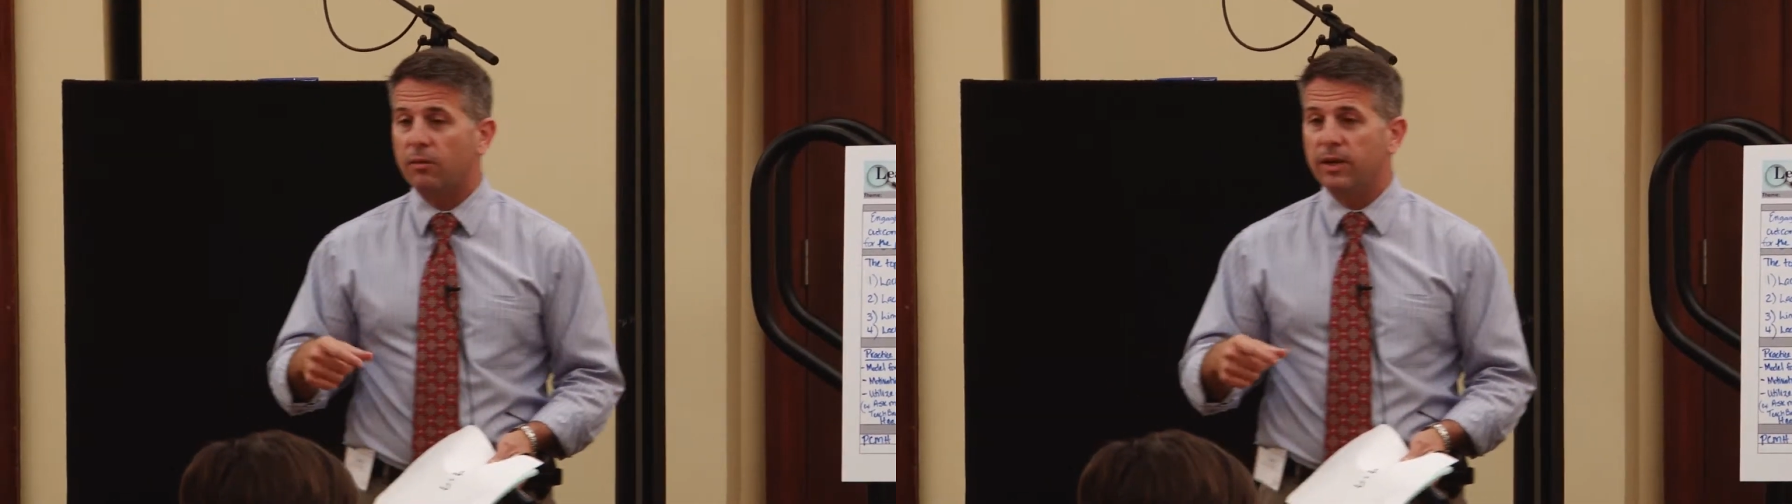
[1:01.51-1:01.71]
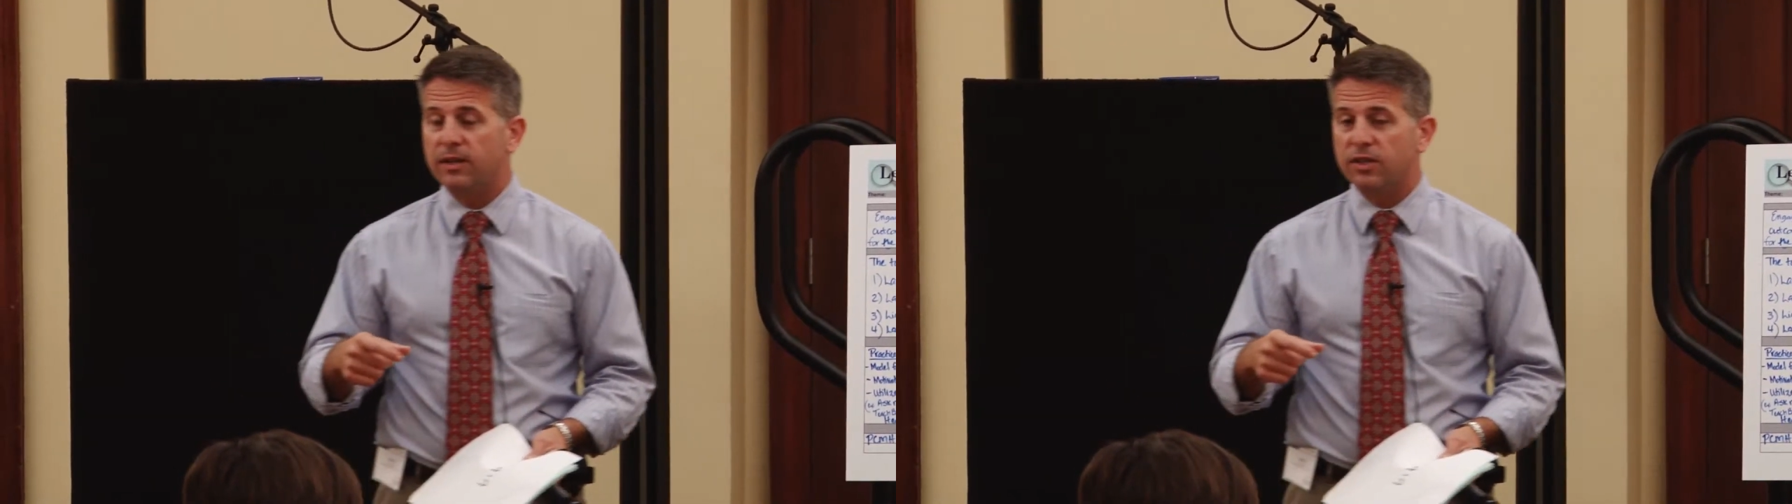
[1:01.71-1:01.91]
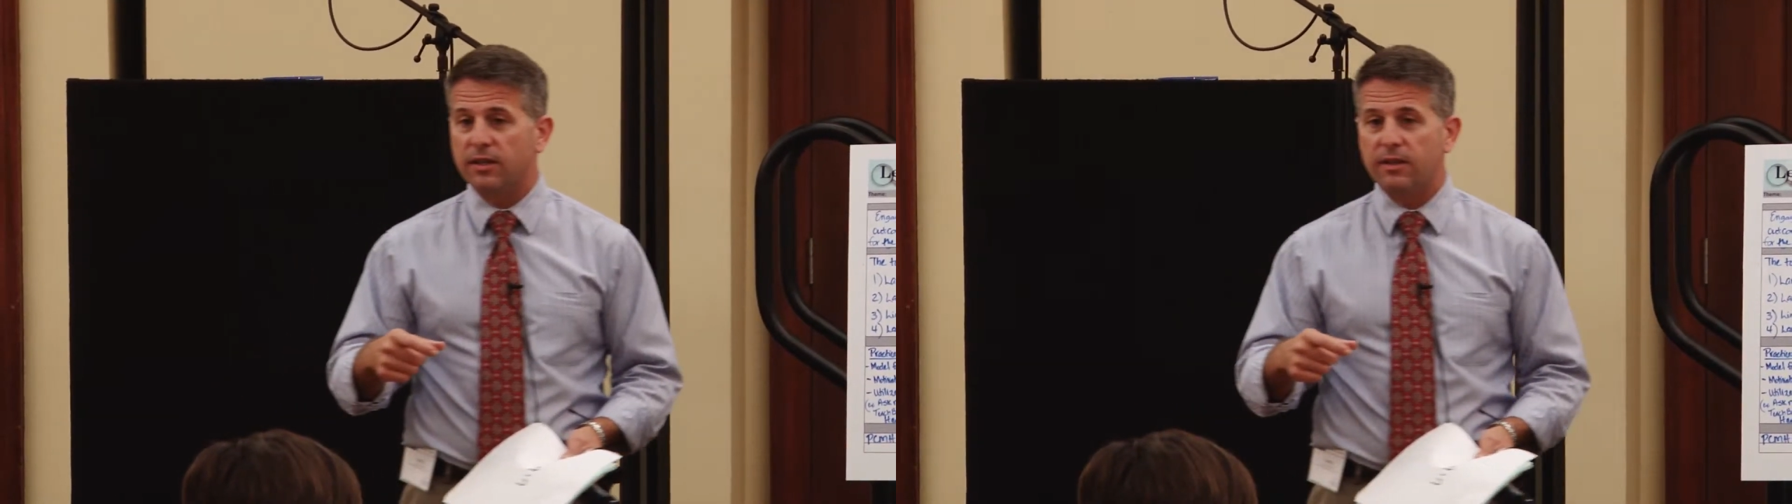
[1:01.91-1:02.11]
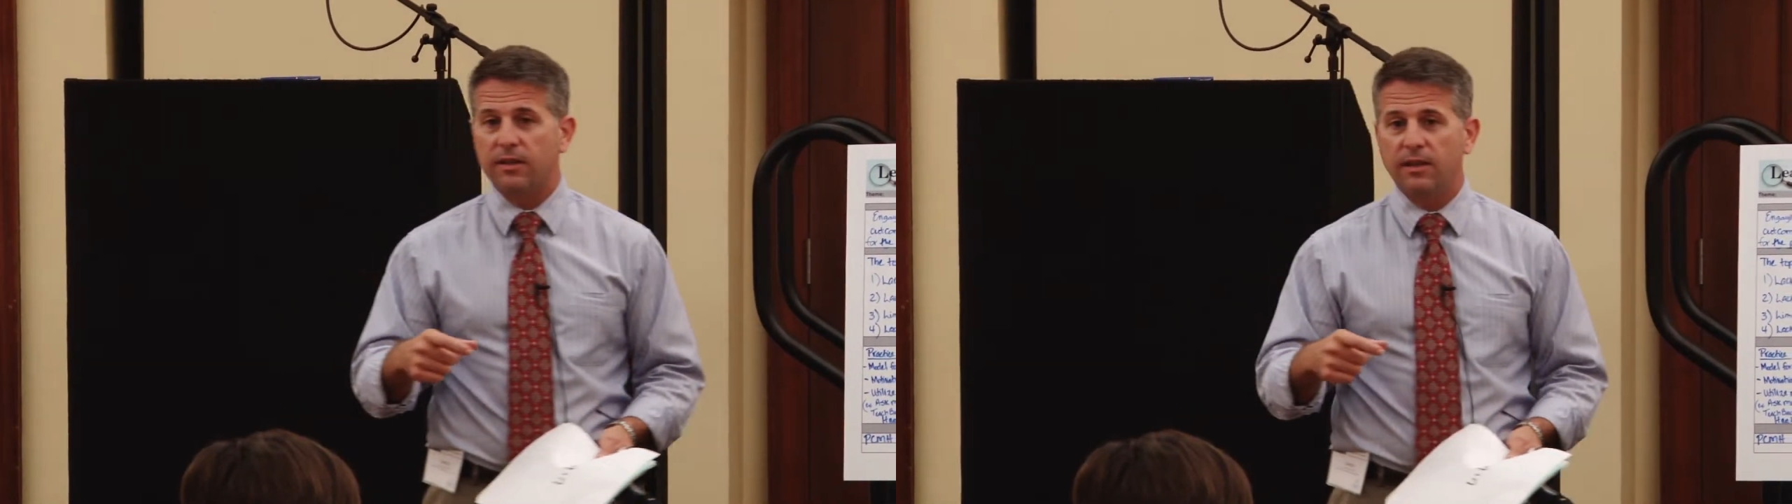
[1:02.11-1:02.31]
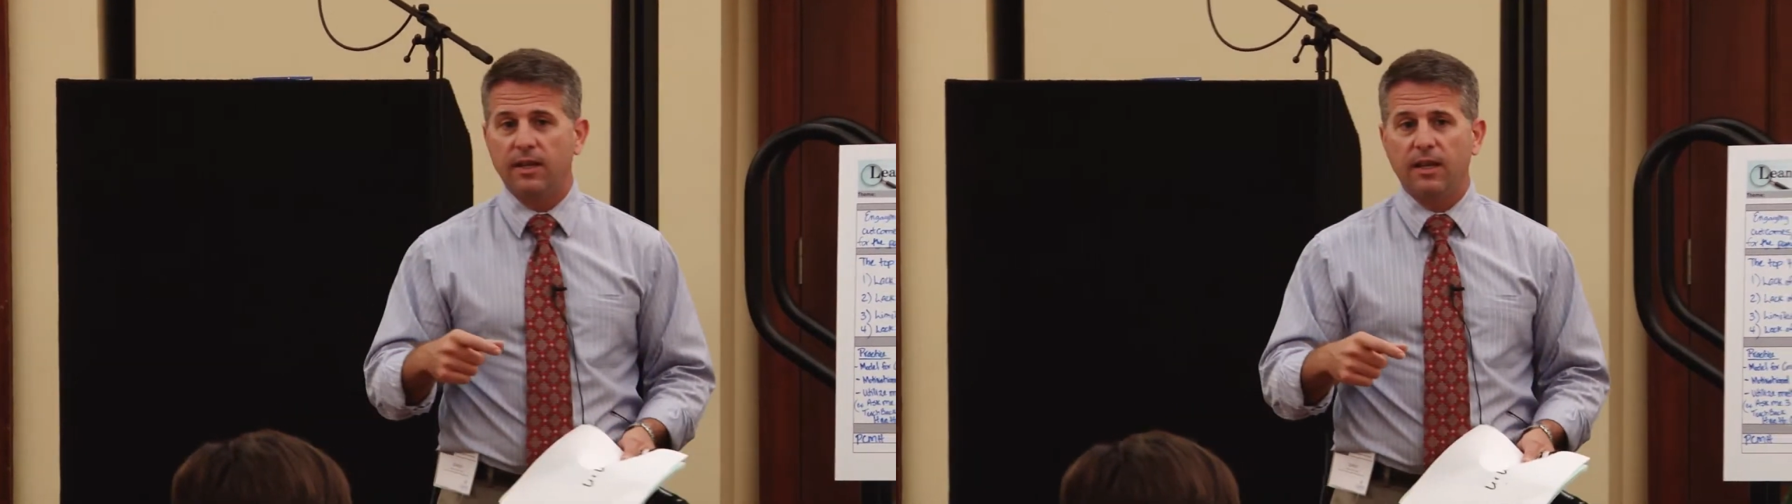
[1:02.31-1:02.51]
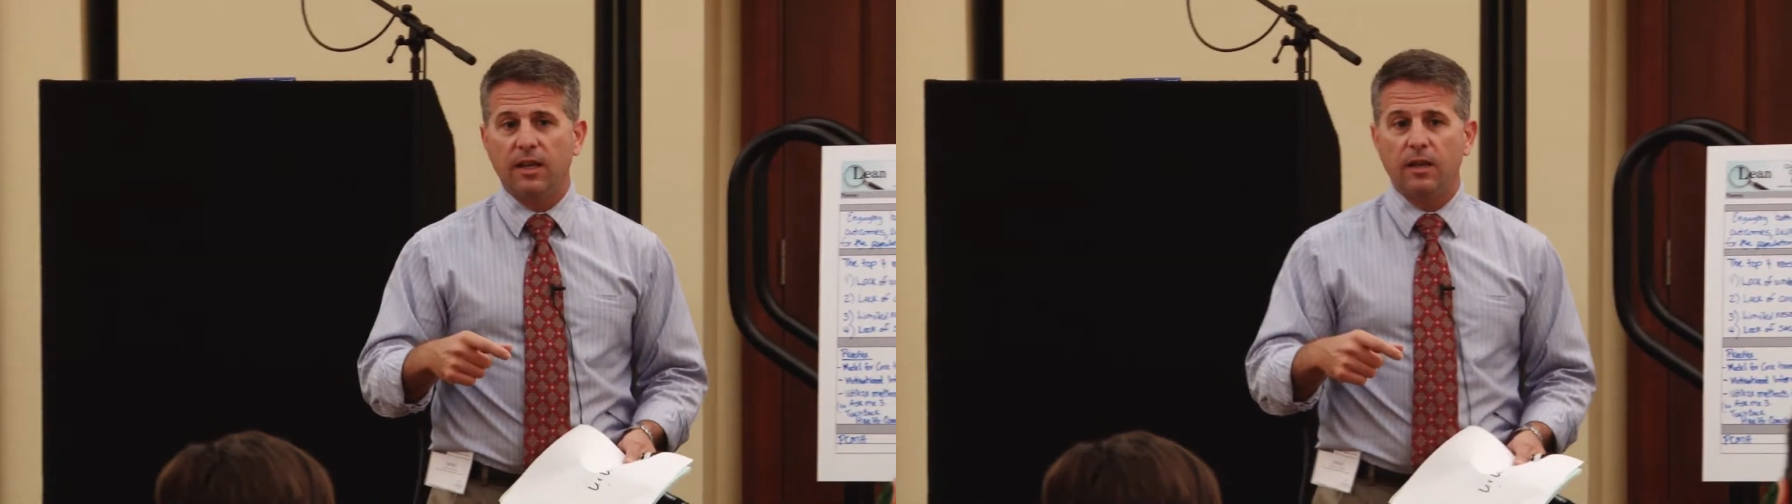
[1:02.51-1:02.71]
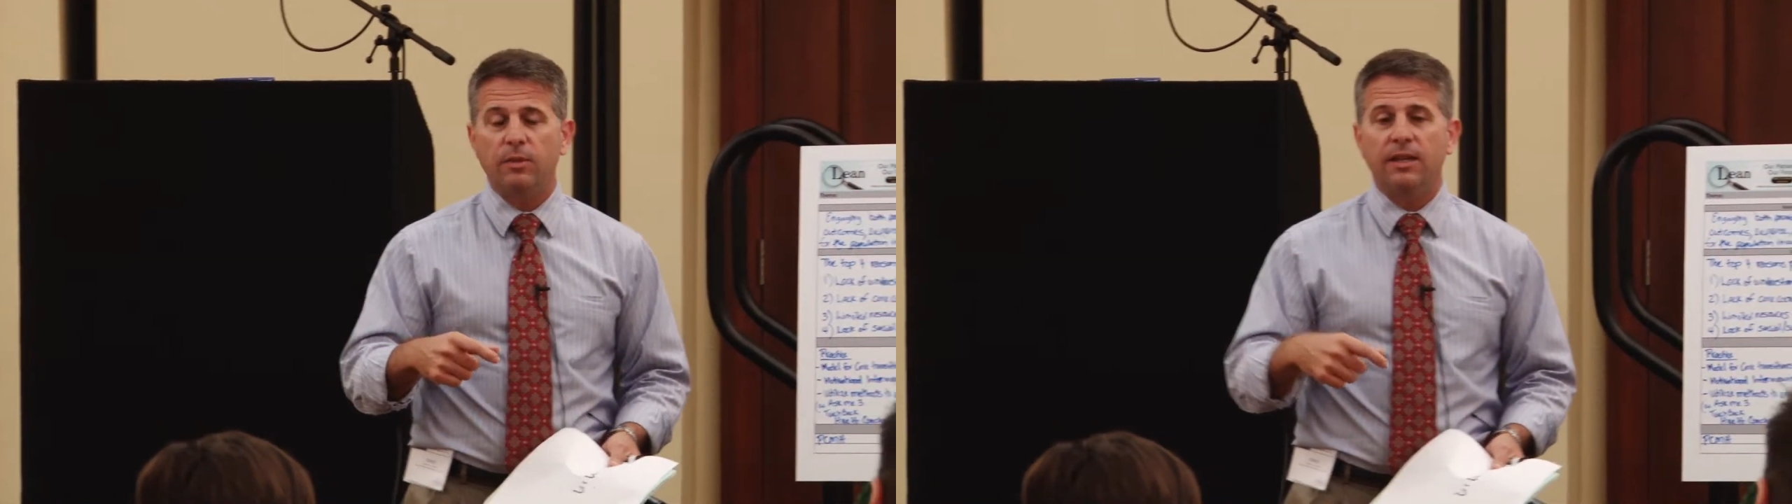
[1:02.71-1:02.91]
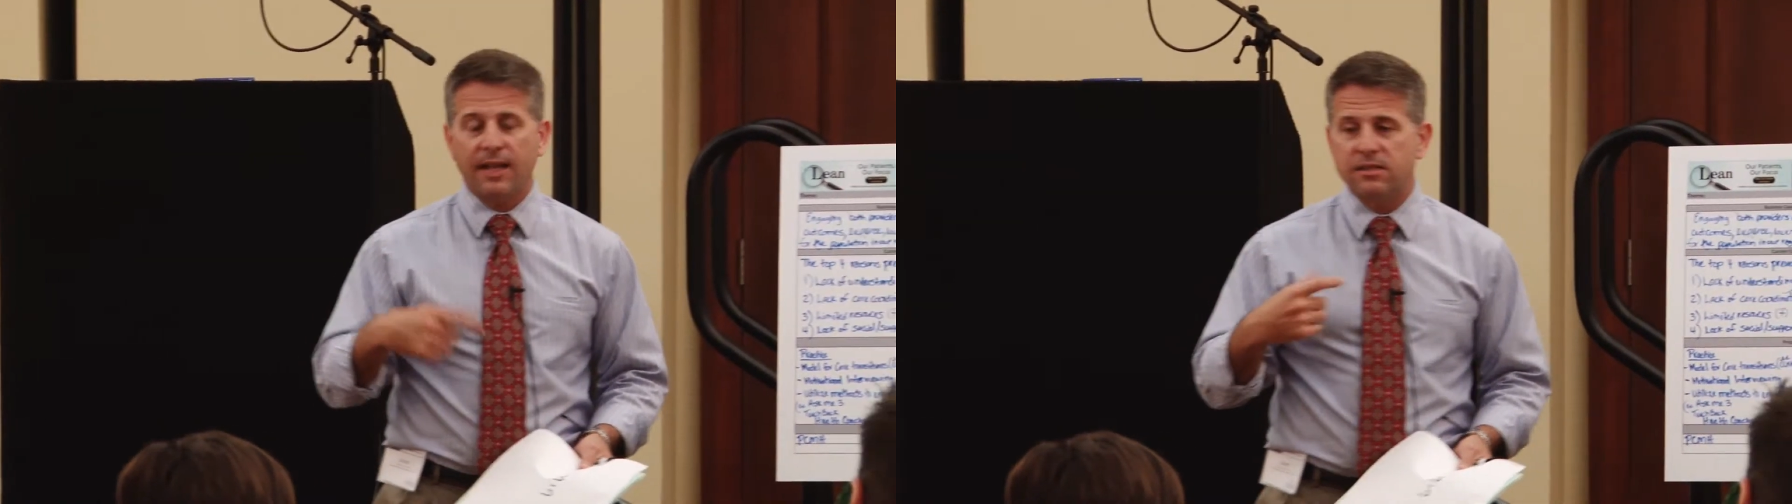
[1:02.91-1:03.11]
region. I
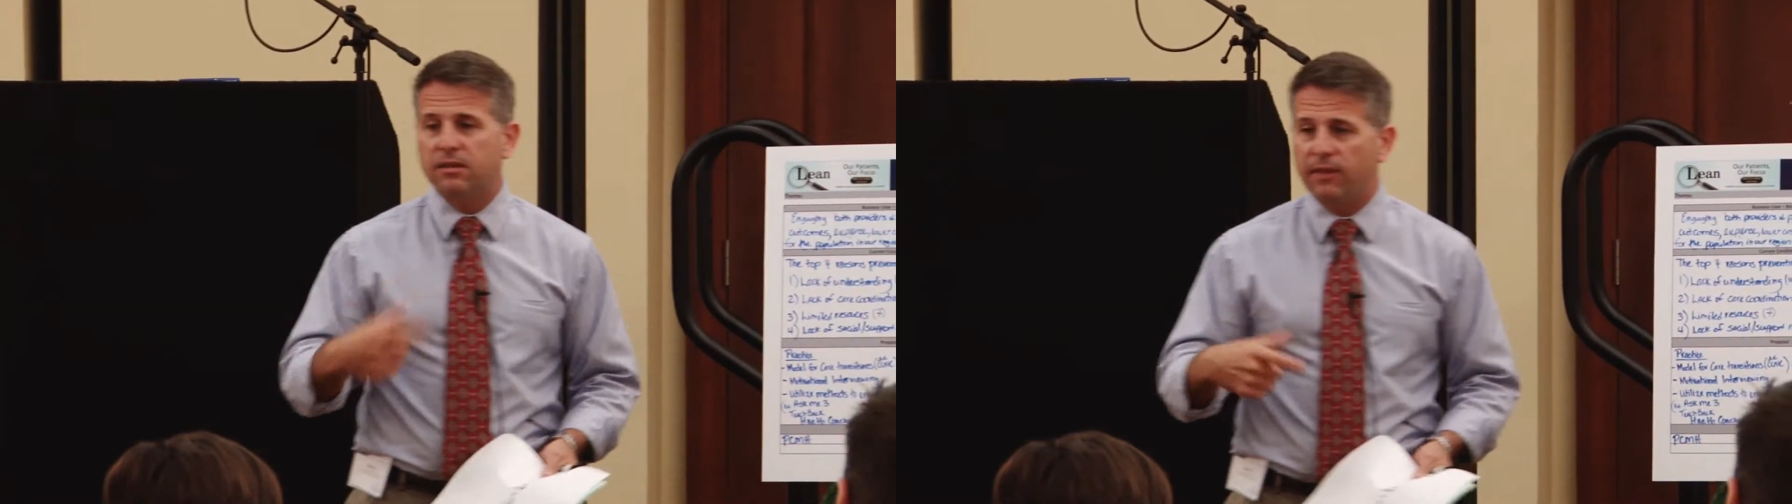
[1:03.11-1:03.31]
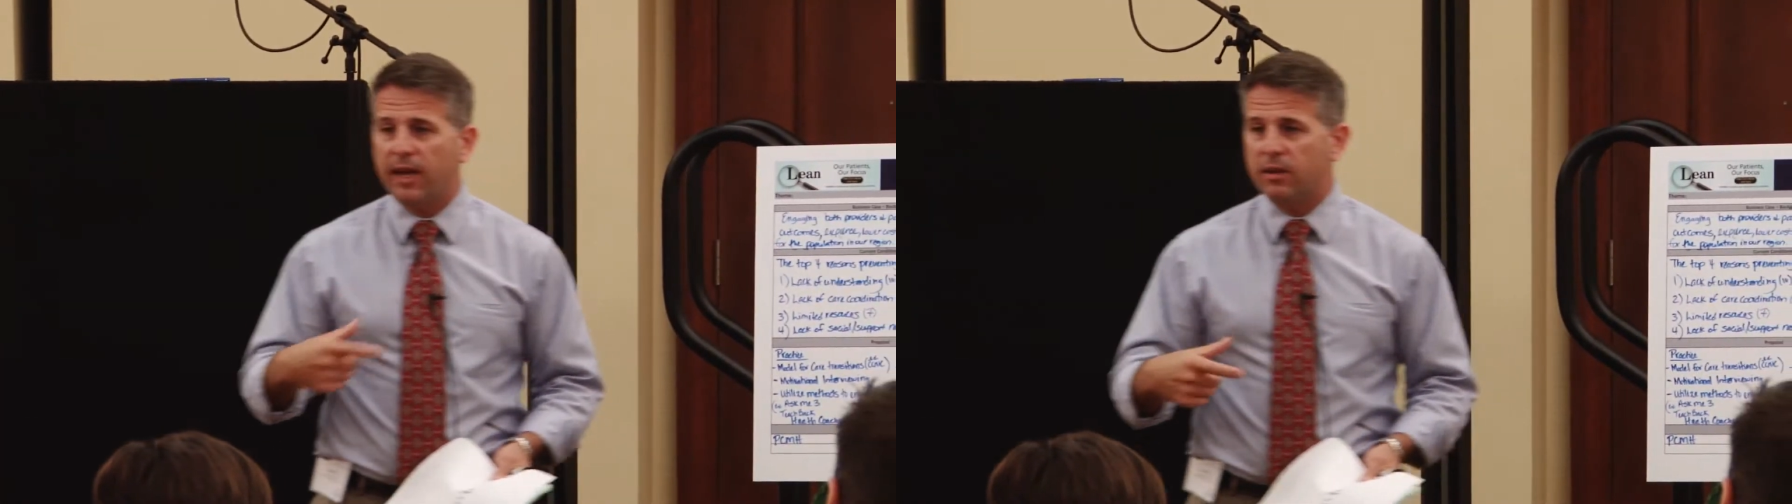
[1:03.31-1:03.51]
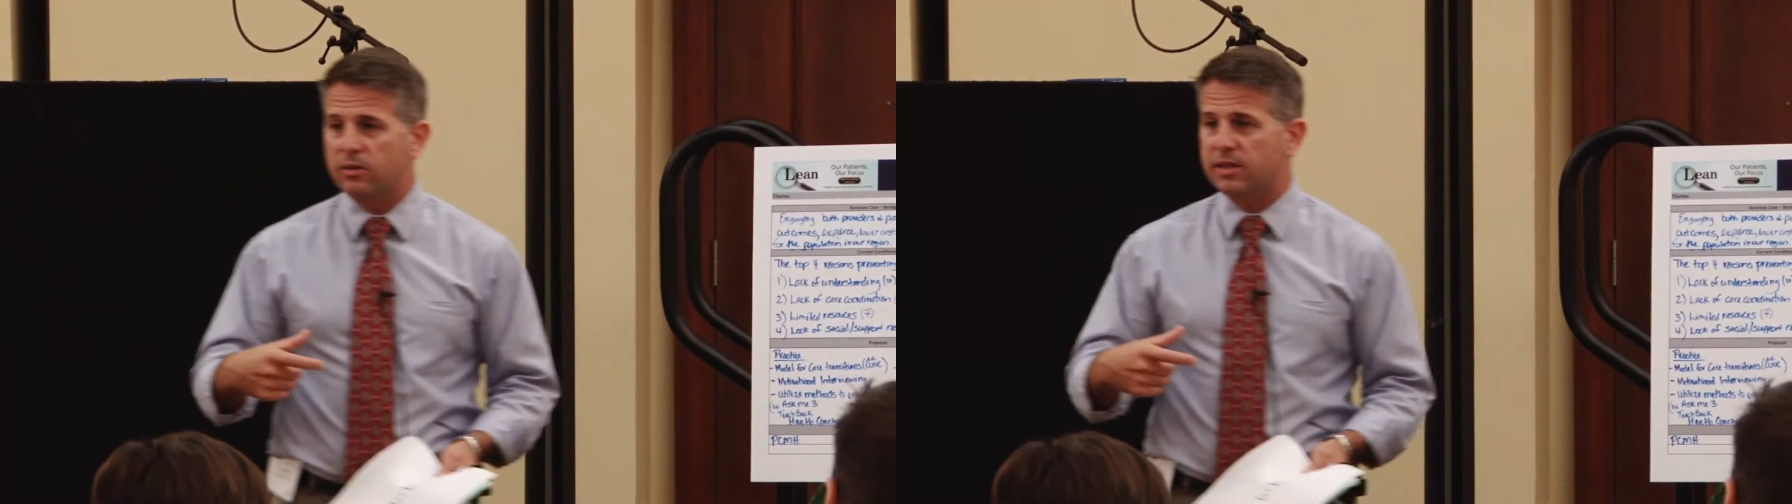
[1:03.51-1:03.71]
mean, that's the value